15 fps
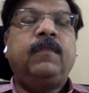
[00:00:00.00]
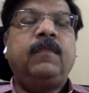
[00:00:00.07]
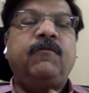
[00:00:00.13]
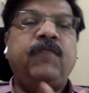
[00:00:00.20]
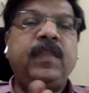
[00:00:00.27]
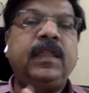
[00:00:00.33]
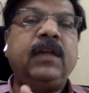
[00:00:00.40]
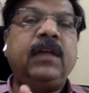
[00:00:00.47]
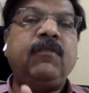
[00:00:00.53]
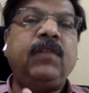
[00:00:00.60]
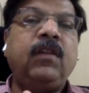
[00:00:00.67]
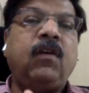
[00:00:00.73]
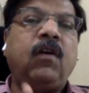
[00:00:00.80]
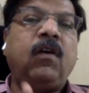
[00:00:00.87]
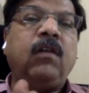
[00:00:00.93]
the winner
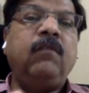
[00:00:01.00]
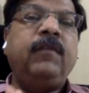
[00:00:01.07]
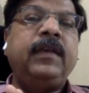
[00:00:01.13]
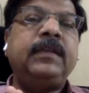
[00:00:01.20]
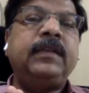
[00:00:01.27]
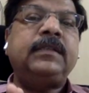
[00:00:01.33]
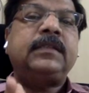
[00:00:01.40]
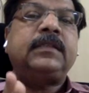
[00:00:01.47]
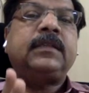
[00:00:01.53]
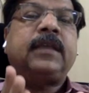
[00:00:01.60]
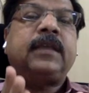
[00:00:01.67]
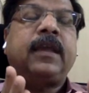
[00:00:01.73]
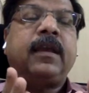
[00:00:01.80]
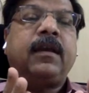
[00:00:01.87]
will always